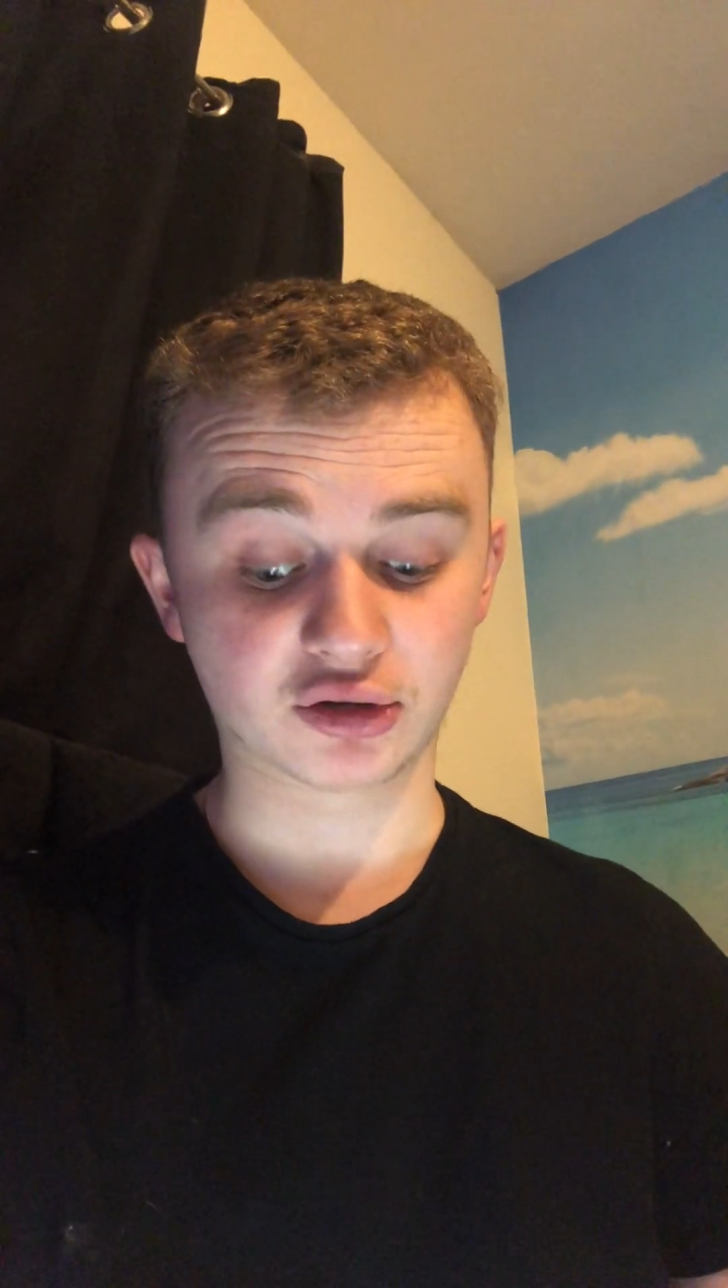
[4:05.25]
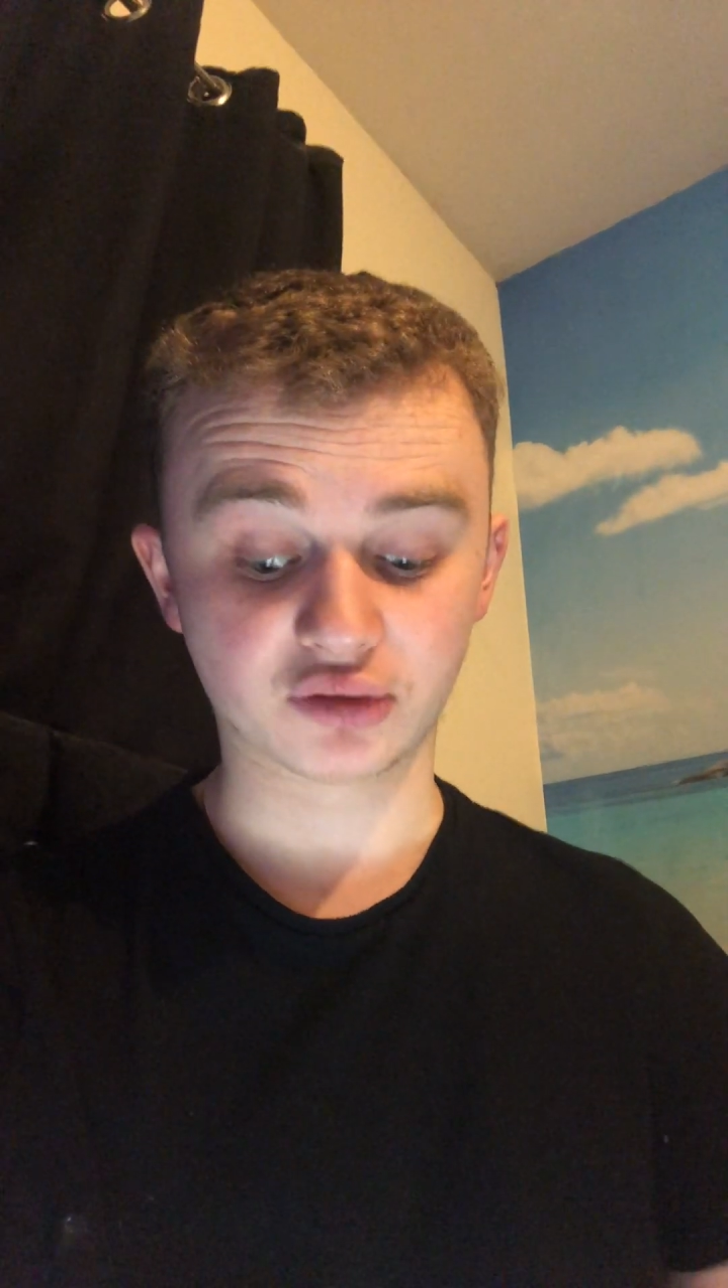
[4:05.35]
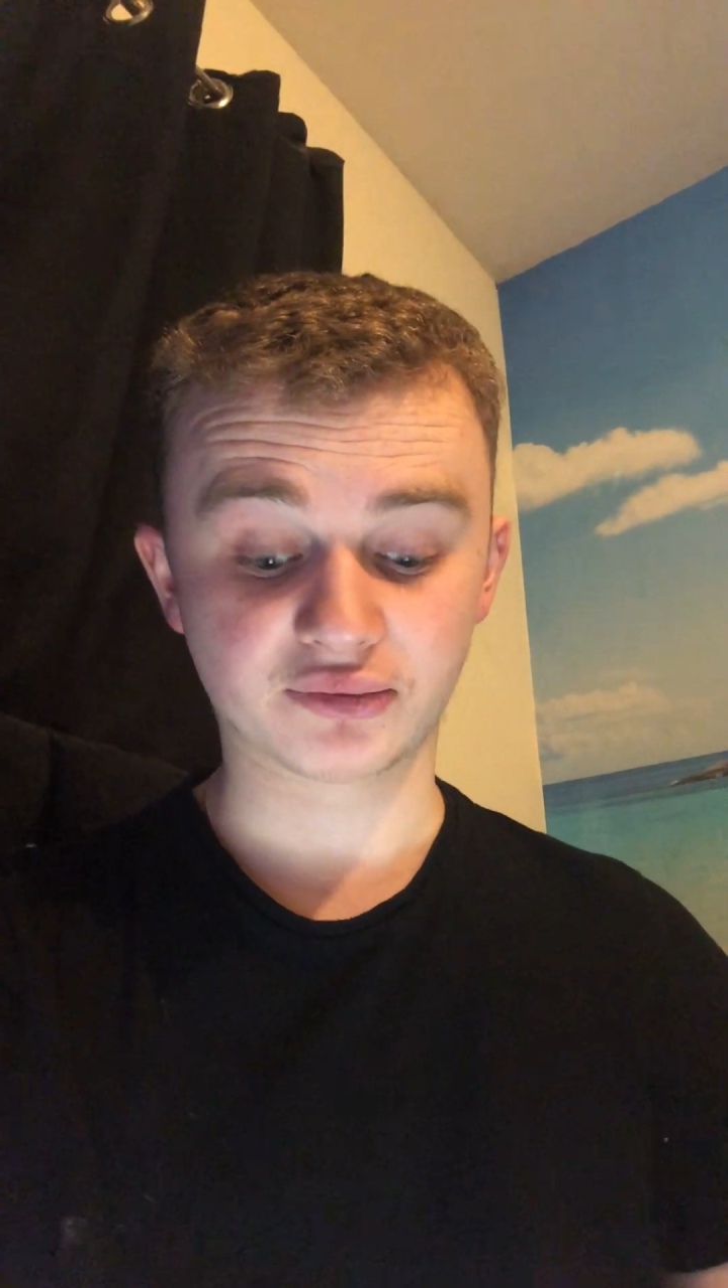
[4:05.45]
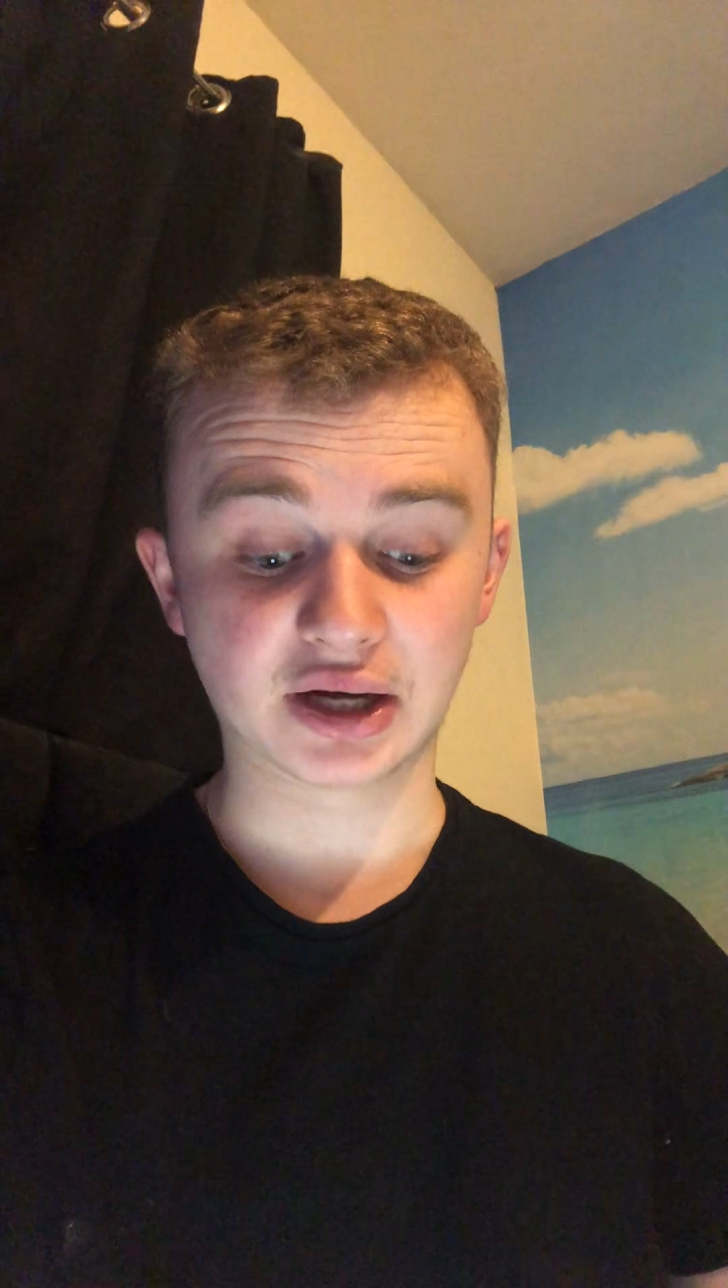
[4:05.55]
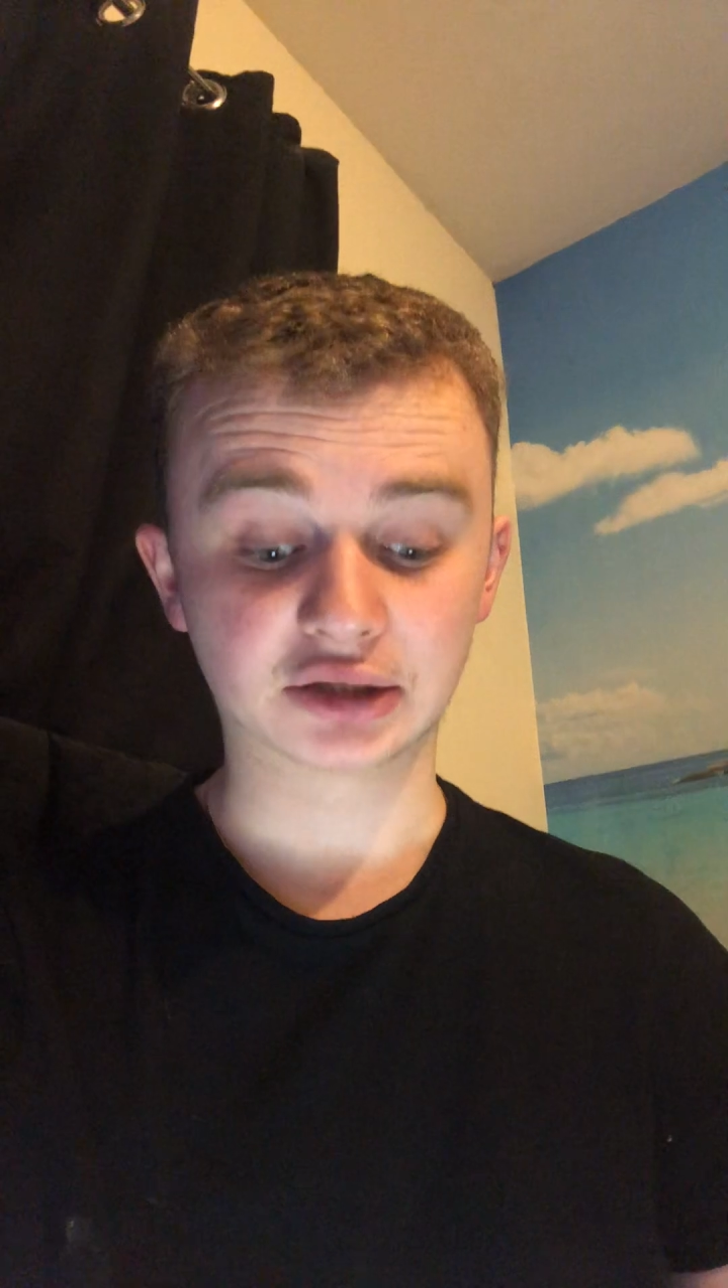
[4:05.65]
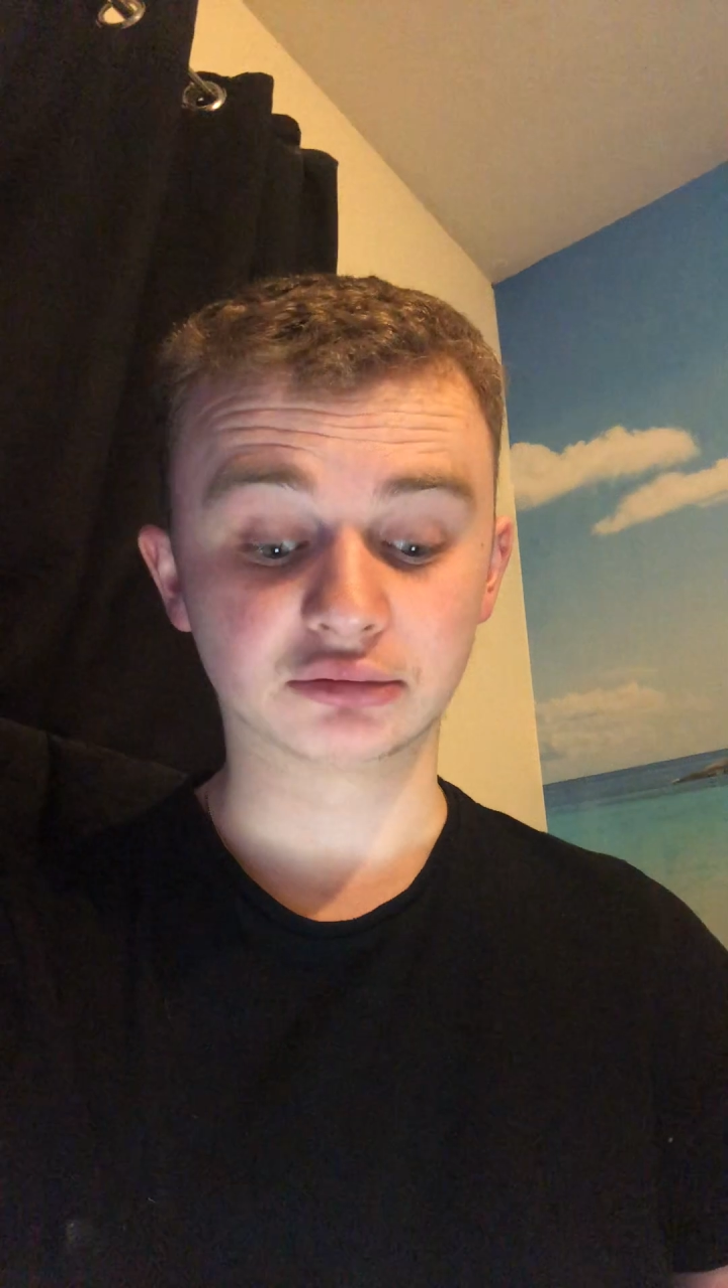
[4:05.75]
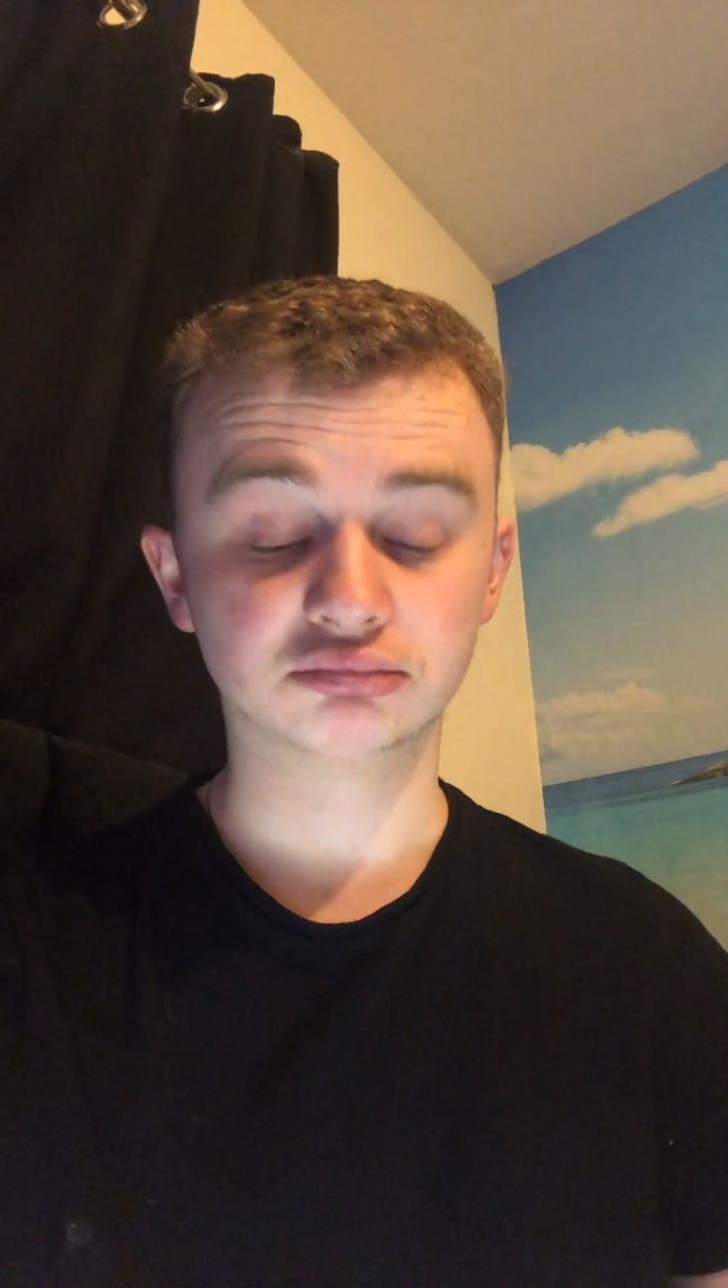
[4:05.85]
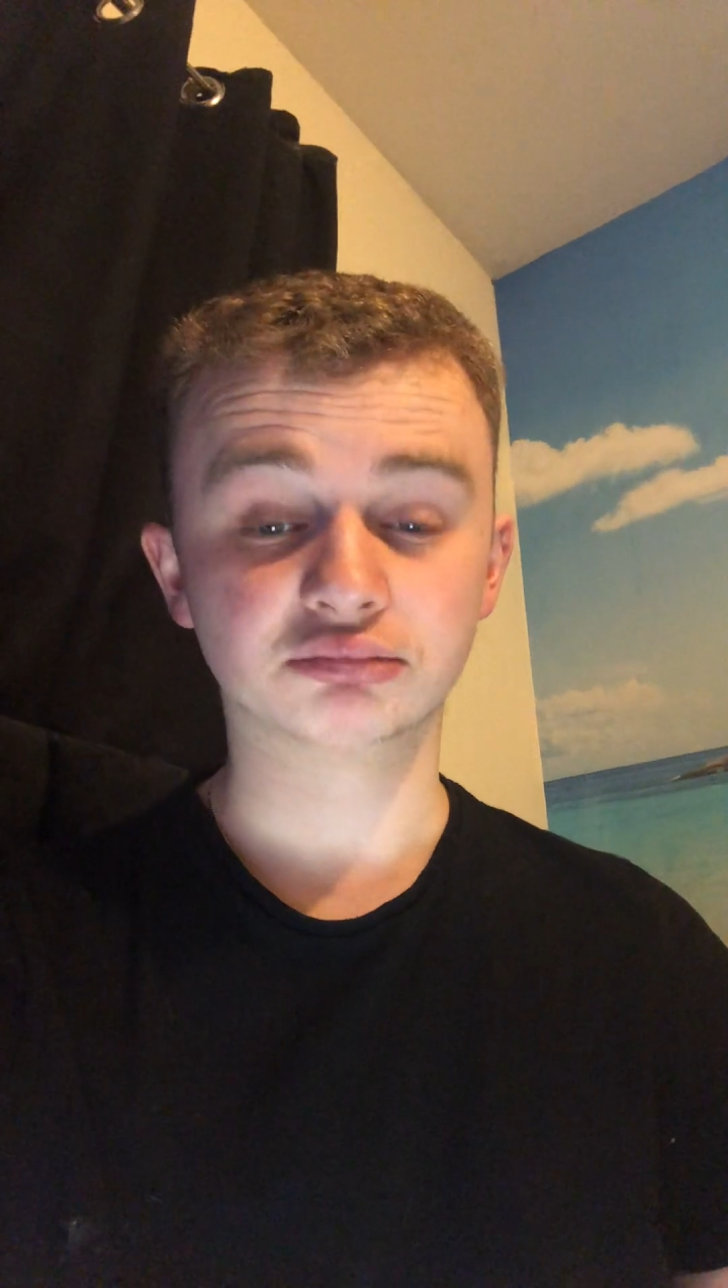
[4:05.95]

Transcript: Cup final